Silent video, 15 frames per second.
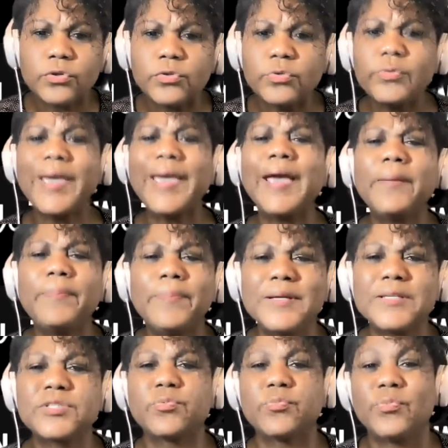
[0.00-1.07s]
to help
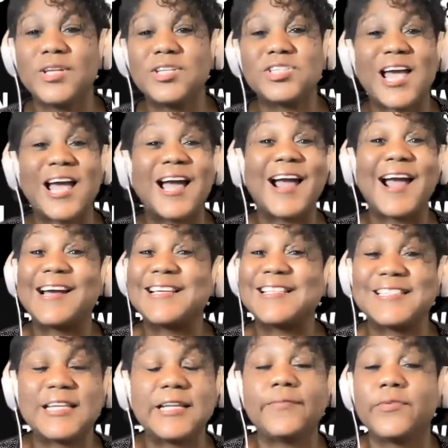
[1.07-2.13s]
us reach our
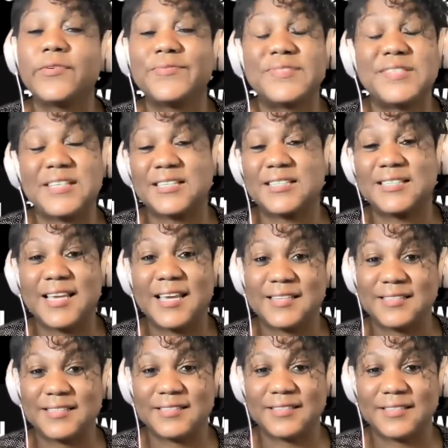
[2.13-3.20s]
highest level of
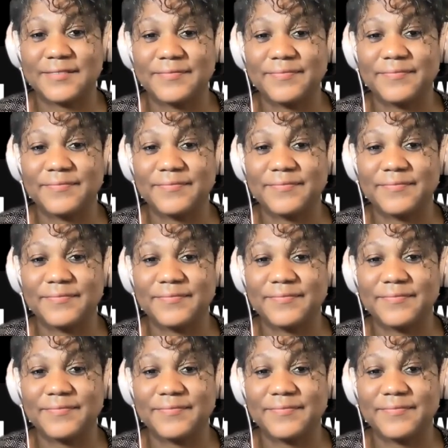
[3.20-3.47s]
success.